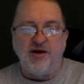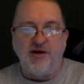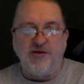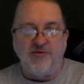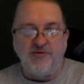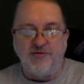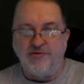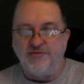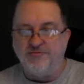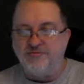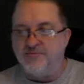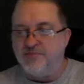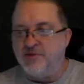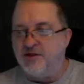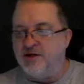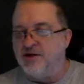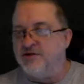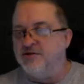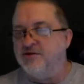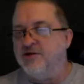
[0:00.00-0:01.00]
over
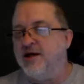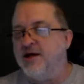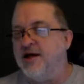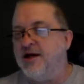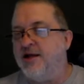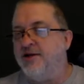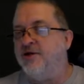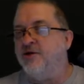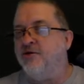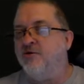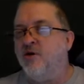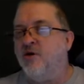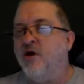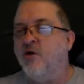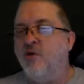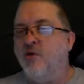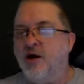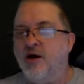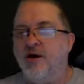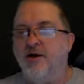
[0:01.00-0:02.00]
because I'll do
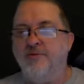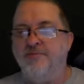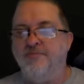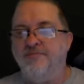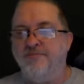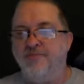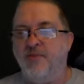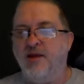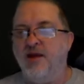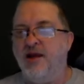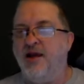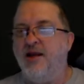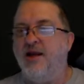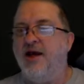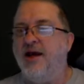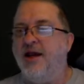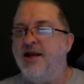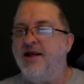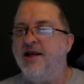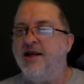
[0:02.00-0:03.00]
old iron. And
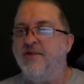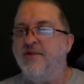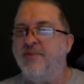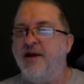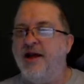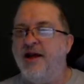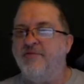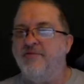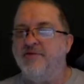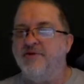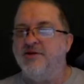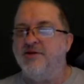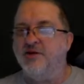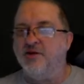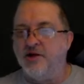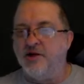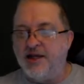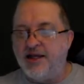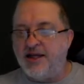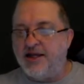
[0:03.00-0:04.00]
I ended up having to
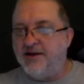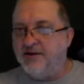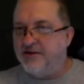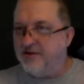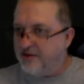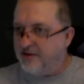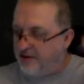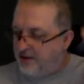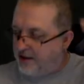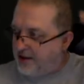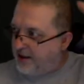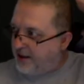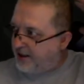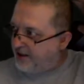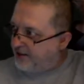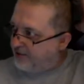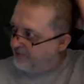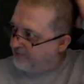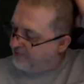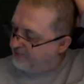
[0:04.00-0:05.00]
delete like
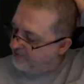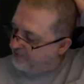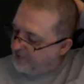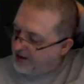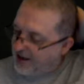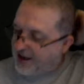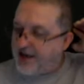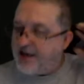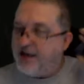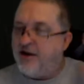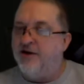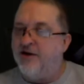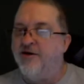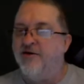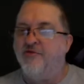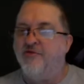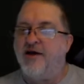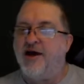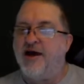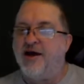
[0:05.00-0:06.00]

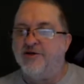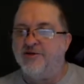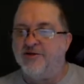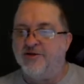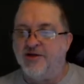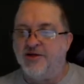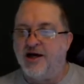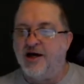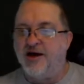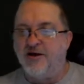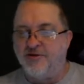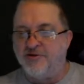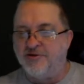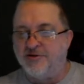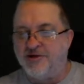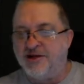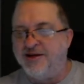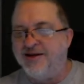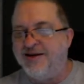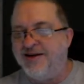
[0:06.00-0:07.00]

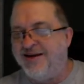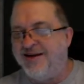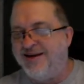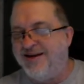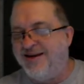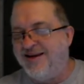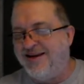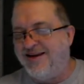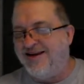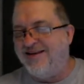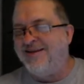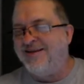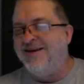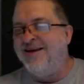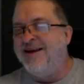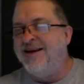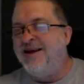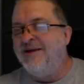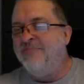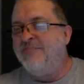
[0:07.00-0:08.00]
$800,000.
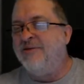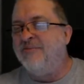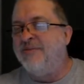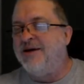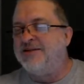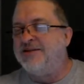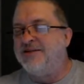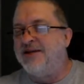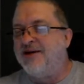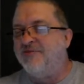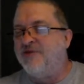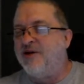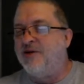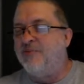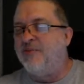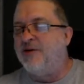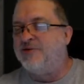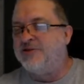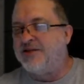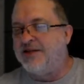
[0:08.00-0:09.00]
Put myself
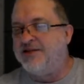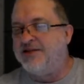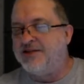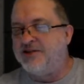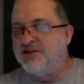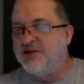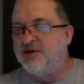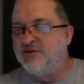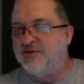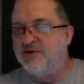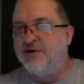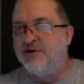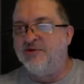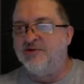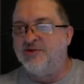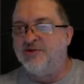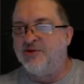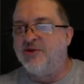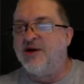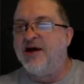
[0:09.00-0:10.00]
almost at zero
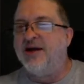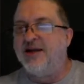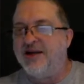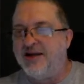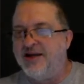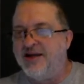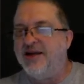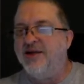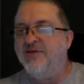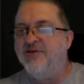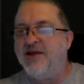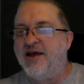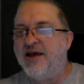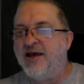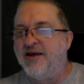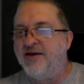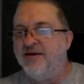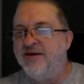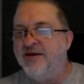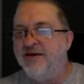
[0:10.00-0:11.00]
so I can get
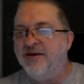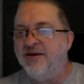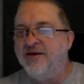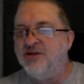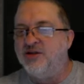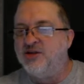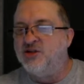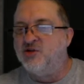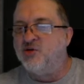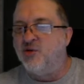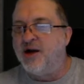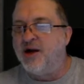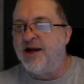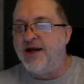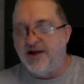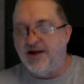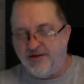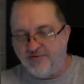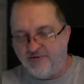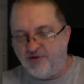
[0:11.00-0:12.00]
that
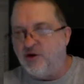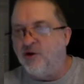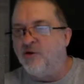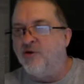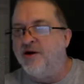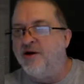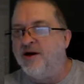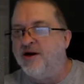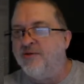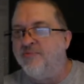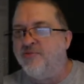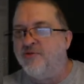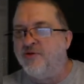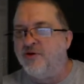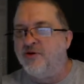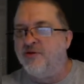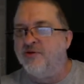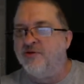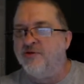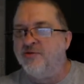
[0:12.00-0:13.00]
strain of going up
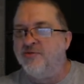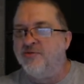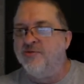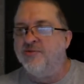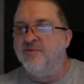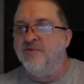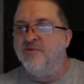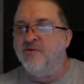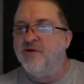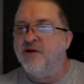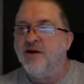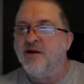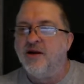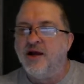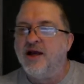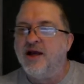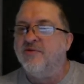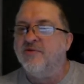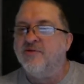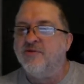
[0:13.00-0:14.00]
through the
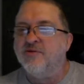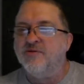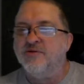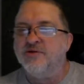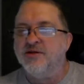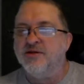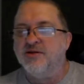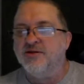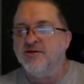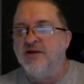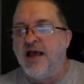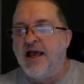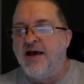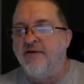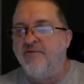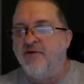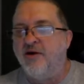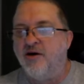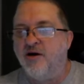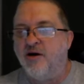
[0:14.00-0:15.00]
levels and
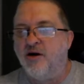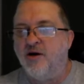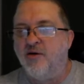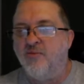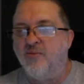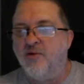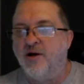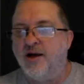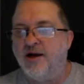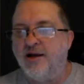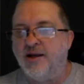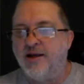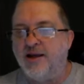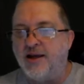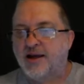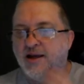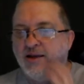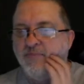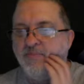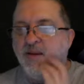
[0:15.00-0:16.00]
having to earn what I
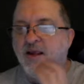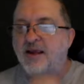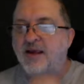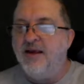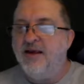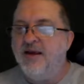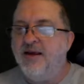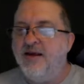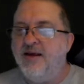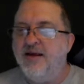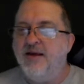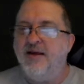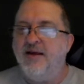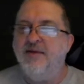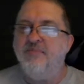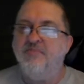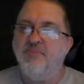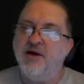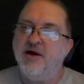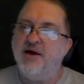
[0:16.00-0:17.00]
get.
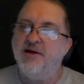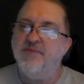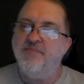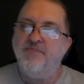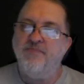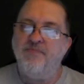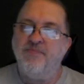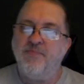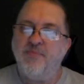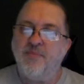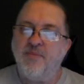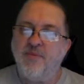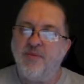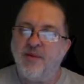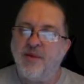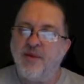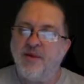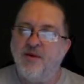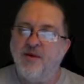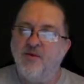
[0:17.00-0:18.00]
But
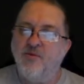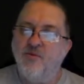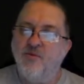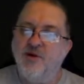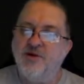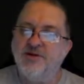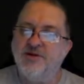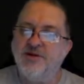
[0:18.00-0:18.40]
once